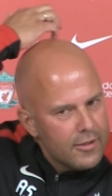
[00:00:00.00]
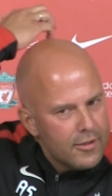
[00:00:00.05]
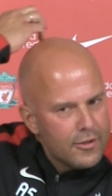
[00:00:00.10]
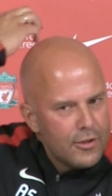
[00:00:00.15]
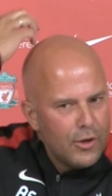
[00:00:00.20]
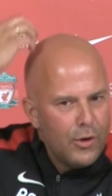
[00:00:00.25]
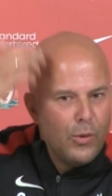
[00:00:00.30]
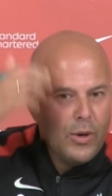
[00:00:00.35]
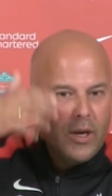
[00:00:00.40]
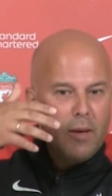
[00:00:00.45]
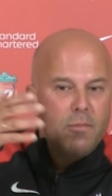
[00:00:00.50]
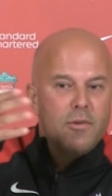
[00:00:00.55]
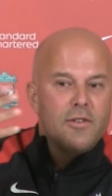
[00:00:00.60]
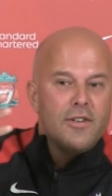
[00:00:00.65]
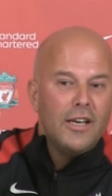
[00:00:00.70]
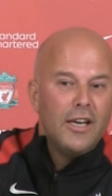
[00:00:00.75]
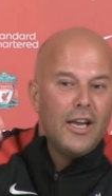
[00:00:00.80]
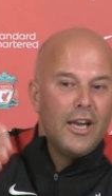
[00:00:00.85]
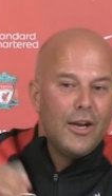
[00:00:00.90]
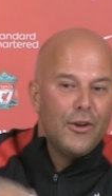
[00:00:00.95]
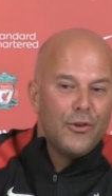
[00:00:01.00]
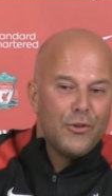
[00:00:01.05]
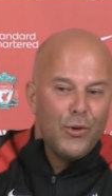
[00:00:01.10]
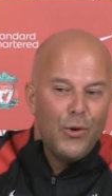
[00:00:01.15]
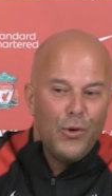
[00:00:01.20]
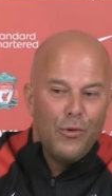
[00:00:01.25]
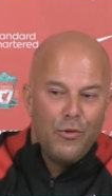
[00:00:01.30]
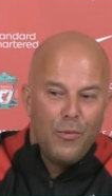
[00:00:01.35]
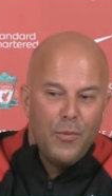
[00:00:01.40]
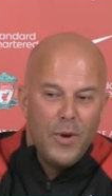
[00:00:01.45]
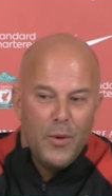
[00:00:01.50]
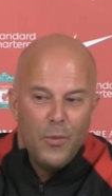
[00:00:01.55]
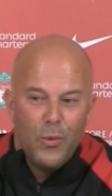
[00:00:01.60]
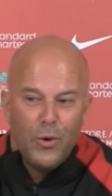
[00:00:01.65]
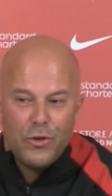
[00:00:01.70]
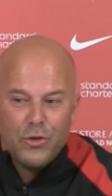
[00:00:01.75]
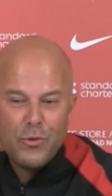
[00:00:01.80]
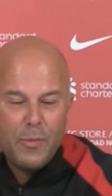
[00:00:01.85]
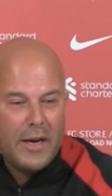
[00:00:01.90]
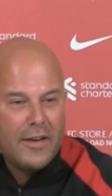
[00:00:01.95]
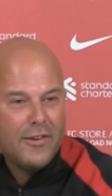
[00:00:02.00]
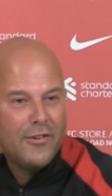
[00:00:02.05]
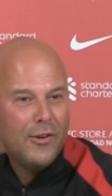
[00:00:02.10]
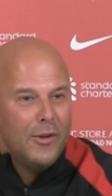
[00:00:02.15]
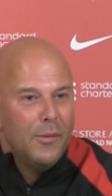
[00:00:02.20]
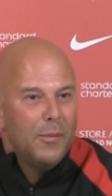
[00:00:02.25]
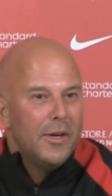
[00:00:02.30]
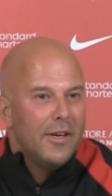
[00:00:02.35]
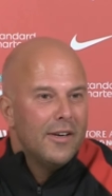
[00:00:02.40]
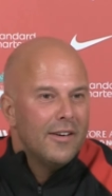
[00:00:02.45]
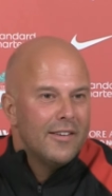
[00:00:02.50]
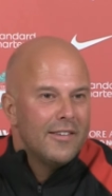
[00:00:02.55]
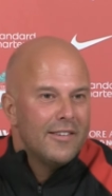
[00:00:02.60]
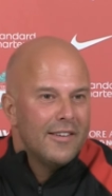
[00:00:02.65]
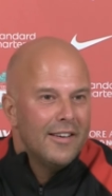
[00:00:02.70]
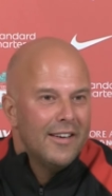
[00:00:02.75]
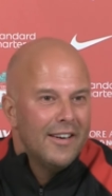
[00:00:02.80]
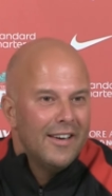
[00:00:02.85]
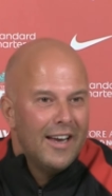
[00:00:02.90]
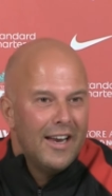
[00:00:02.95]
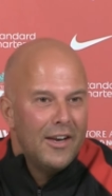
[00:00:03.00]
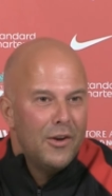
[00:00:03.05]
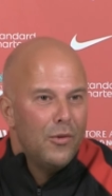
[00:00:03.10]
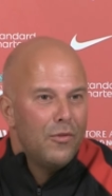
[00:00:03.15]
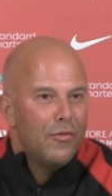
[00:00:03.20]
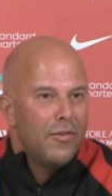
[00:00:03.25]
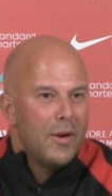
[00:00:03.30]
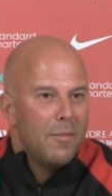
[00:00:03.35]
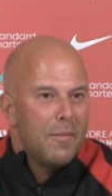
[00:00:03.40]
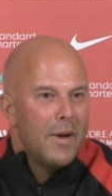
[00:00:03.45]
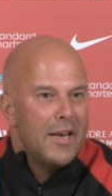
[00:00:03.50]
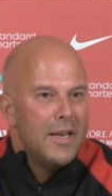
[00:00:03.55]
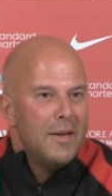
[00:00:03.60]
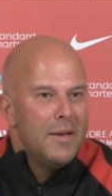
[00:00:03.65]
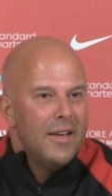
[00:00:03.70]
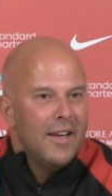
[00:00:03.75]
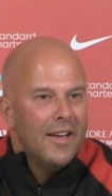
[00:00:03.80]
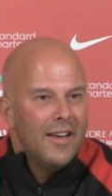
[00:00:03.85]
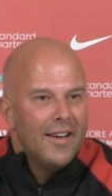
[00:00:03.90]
So him singing a song for me was special because uh, I don't think many